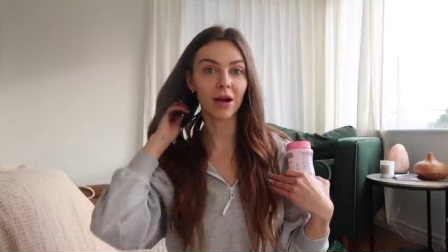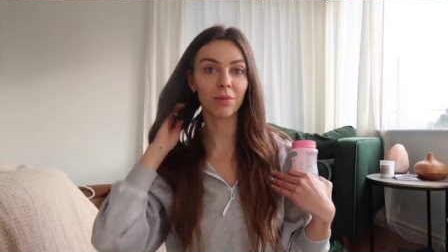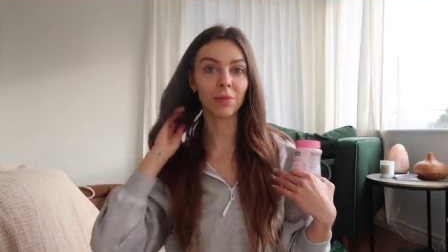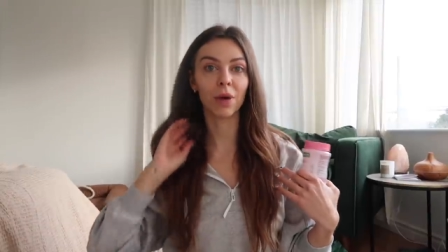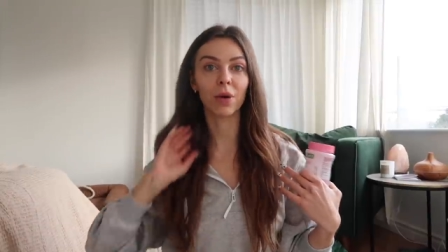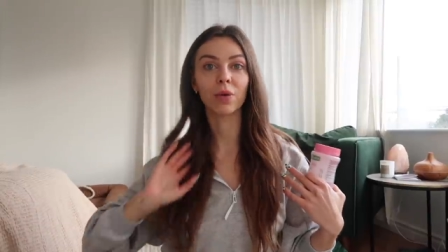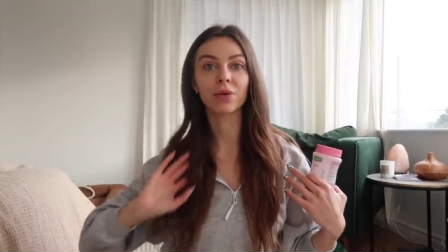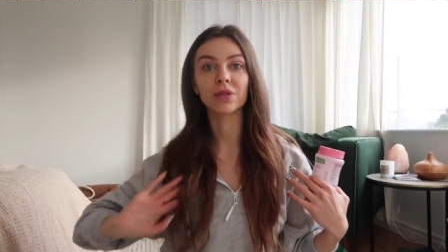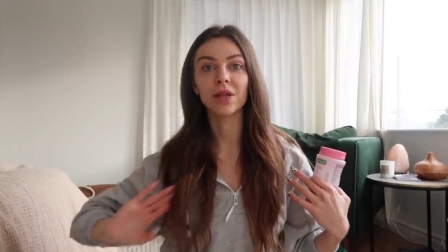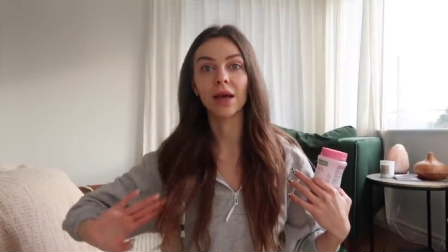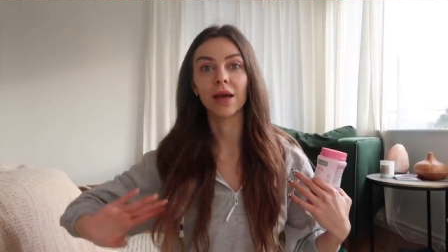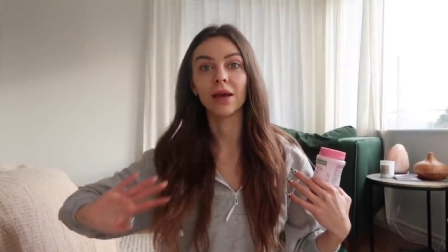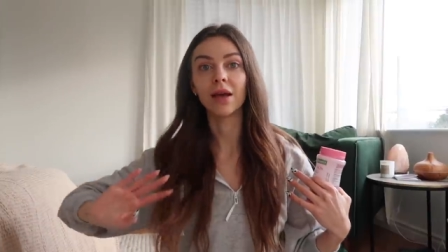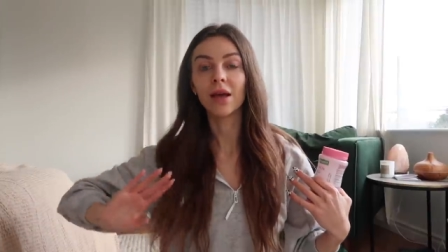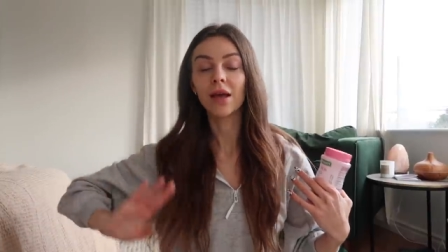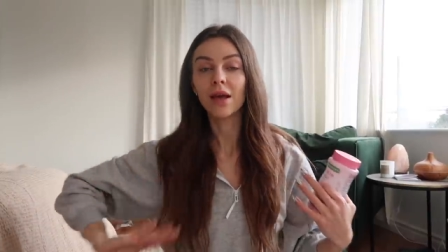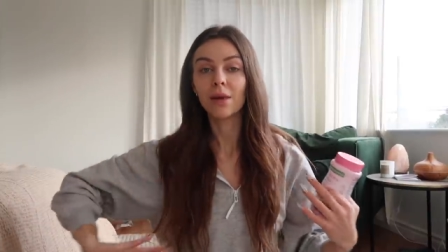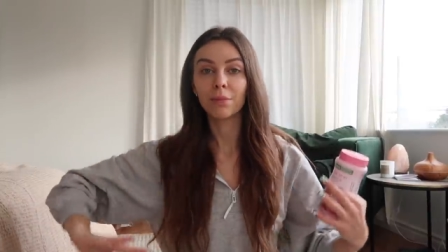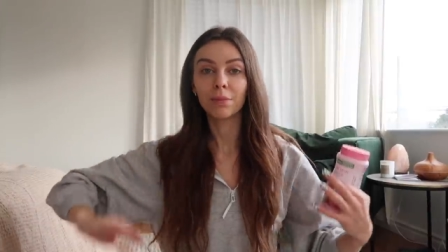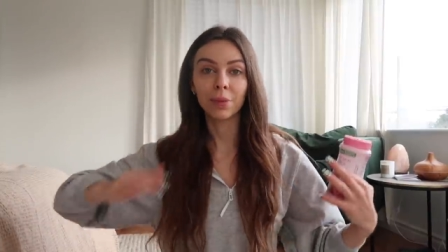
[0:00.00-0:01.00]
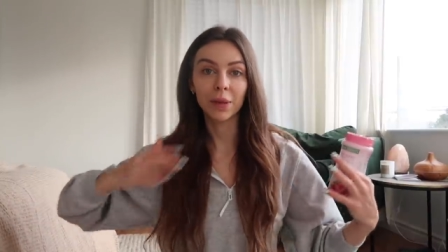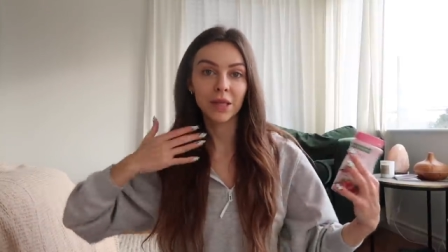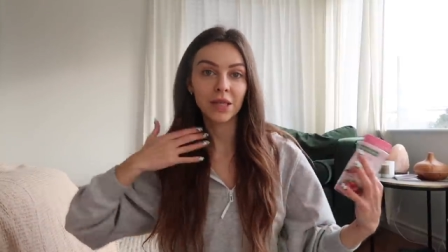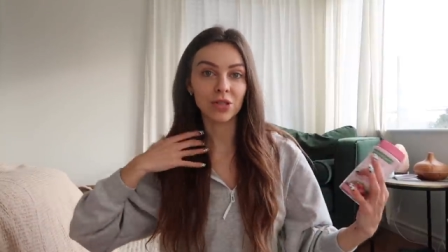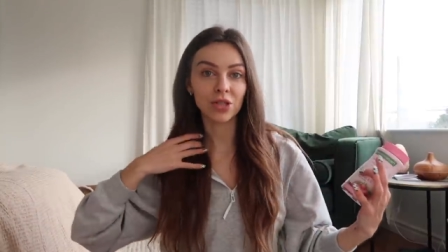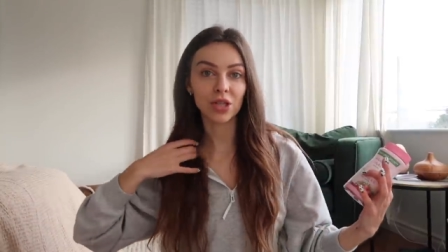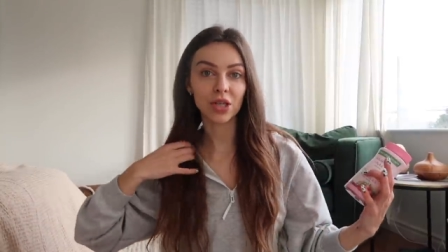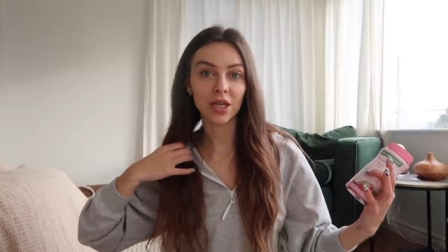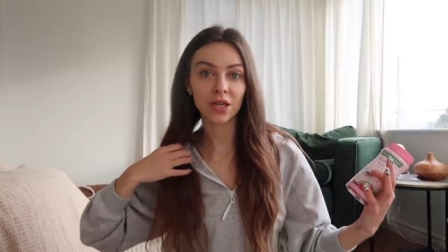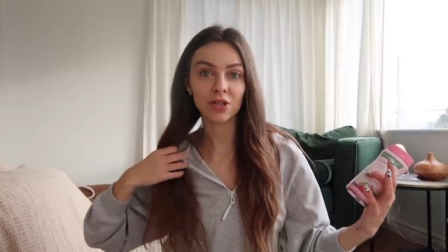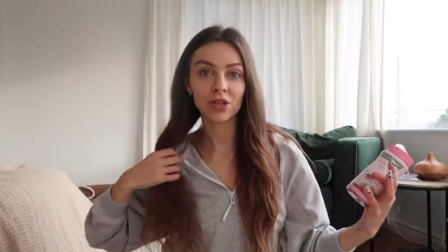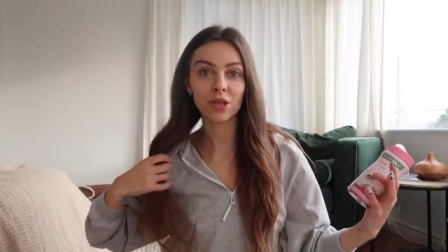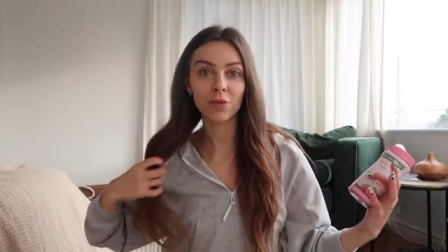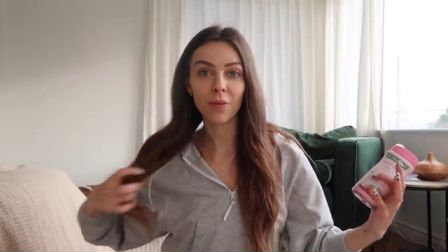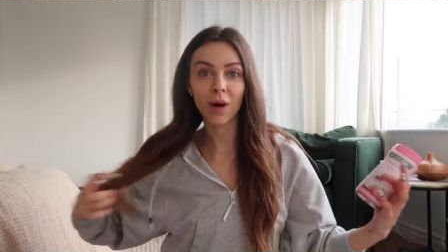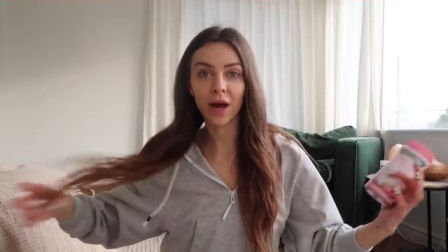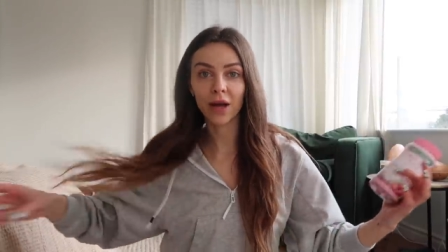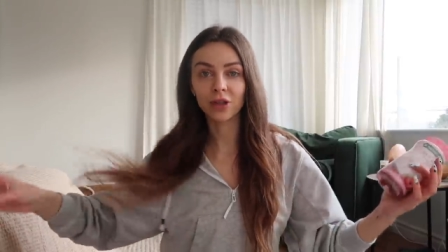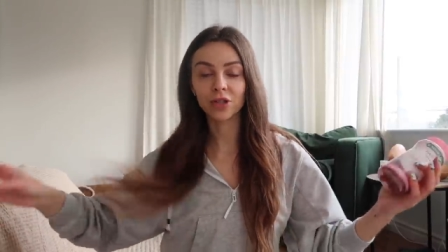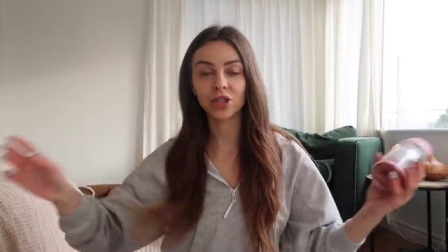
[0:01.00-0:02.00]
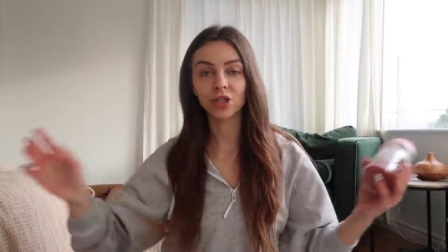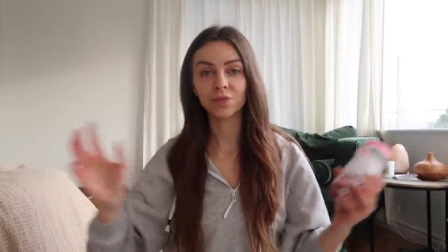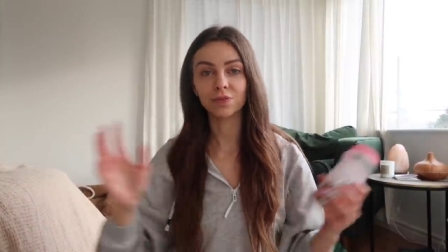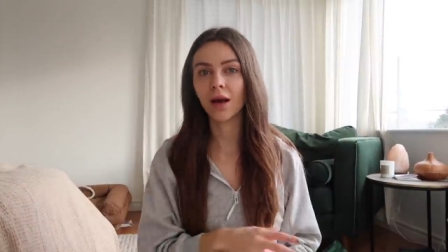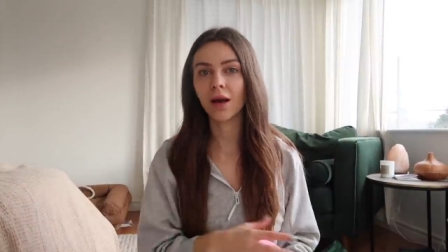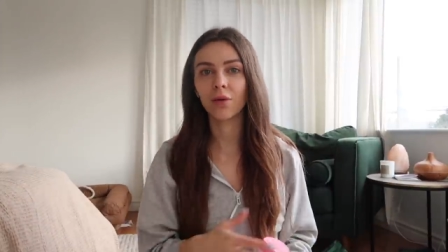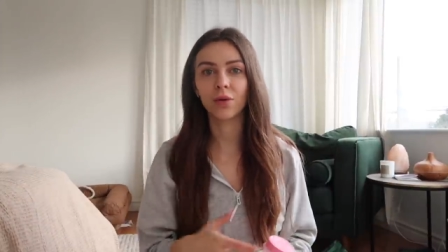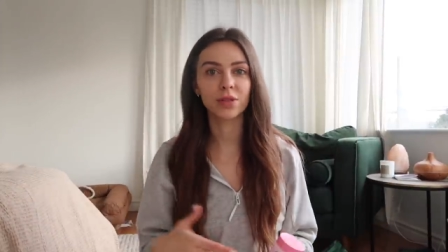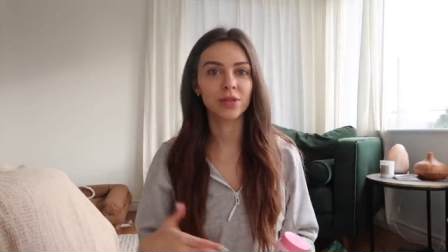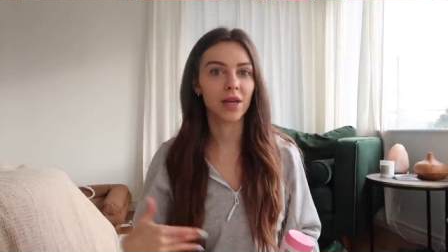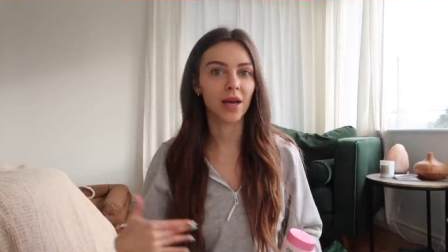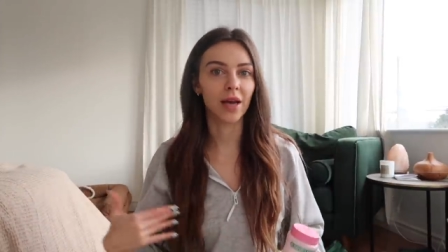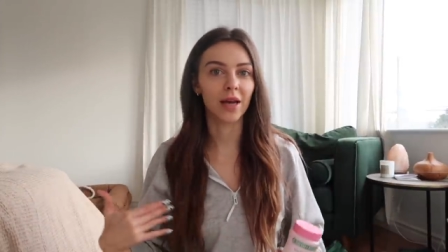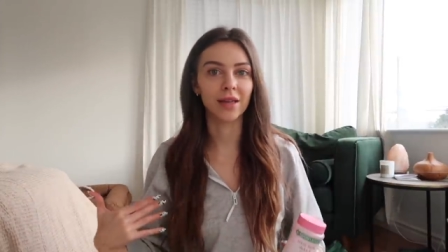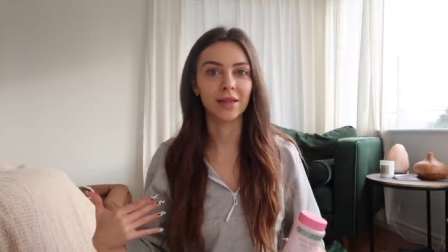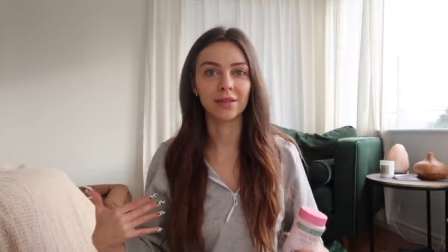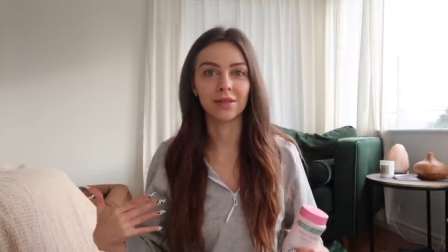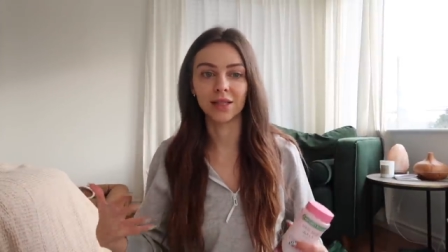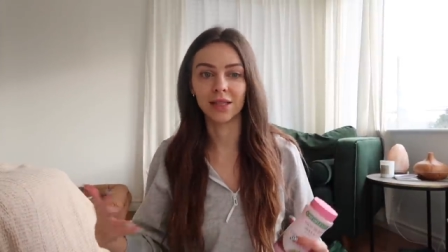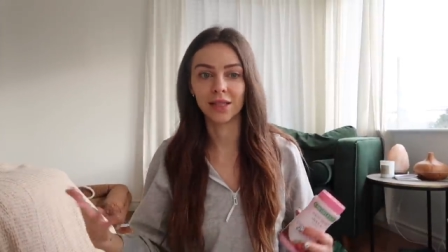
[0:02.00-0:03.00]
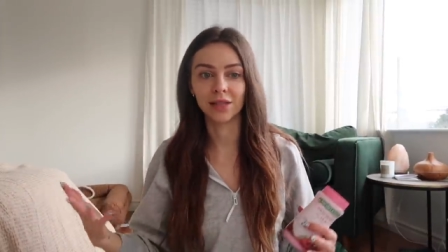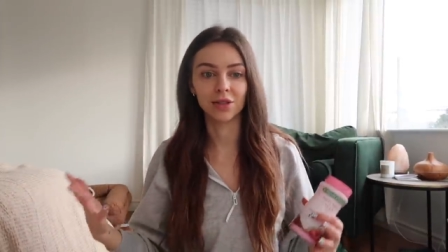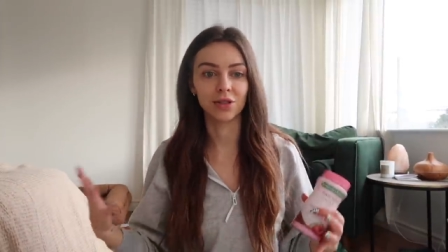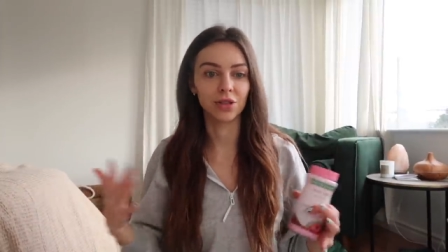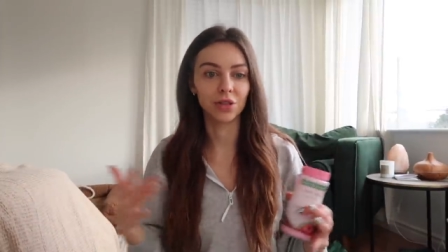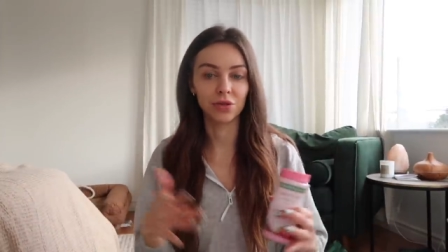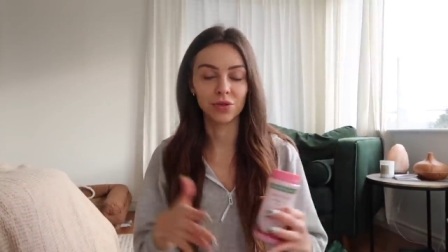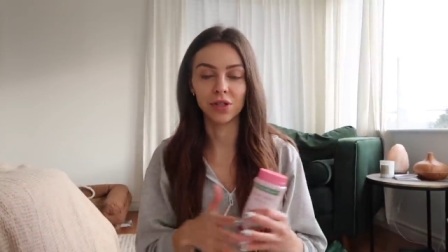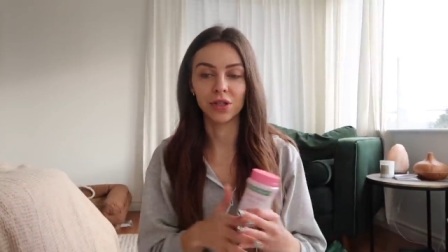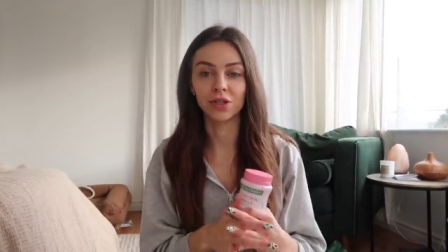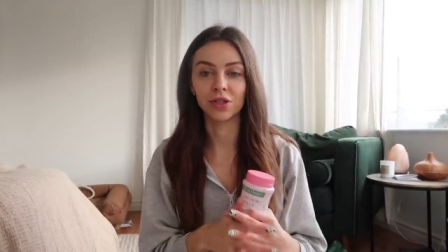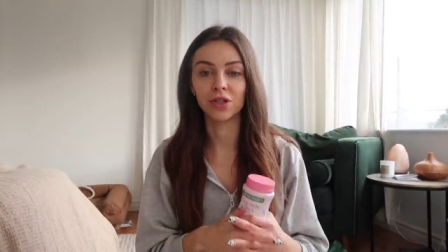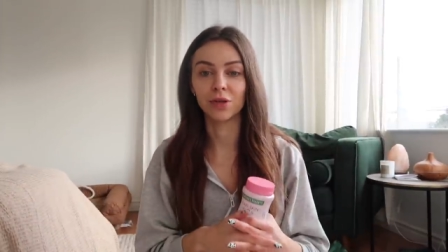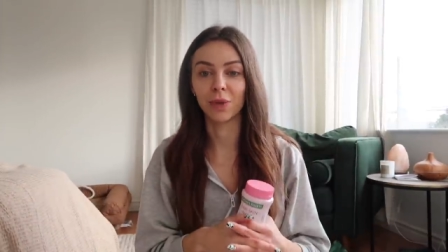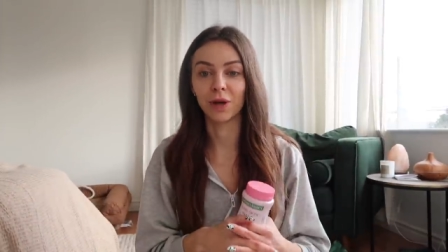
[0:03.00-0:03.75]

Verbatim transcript: I'm like, was I bleaching it too much? Was I using too